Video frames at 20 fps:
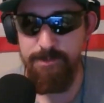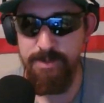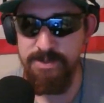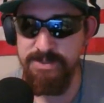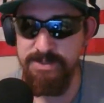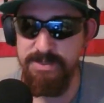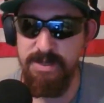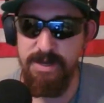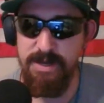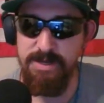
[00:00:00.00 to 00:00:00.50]

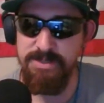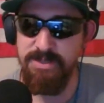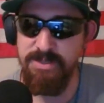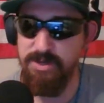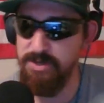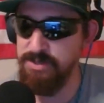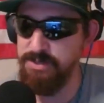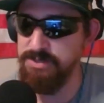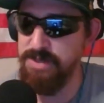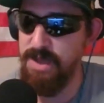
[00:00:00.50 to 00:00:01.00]
It's not as
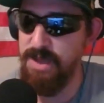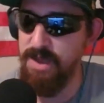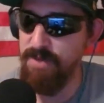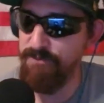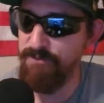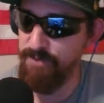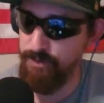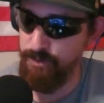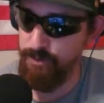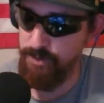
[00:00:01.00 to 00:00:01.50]
good as
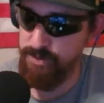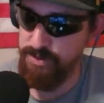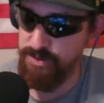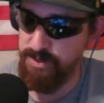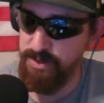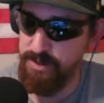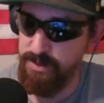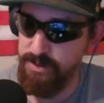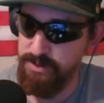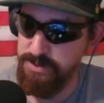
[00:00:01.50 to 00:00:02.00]
everyone
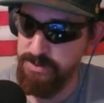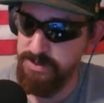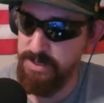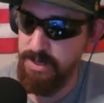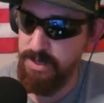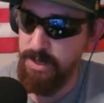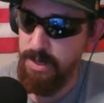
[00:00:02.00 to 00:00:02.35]
thinks.